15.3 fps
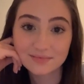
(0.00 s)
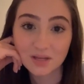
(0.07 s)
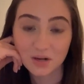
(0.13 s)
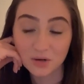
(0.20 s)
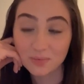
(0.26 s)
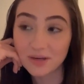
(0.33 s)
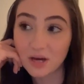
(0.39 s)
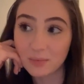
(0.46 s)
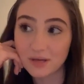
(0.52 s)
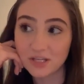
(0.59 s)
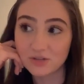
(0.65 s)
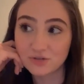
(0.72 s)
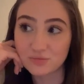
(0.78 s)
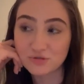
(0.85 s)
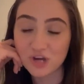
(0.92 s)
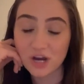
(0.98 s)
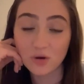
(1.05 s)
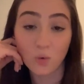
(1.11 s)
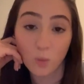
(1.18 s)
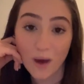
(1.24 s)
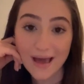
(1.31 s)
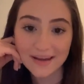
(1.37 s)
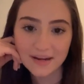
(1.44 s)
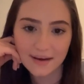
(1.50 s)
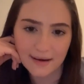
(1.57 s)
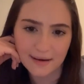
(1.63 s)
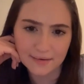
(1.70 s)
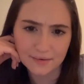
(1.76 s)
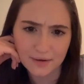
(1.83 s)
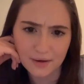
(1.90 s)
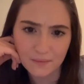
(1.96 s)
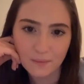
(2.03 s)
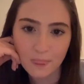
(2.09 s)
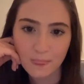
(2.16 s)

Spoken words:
It'll be on my YouTube channel when? I don't know.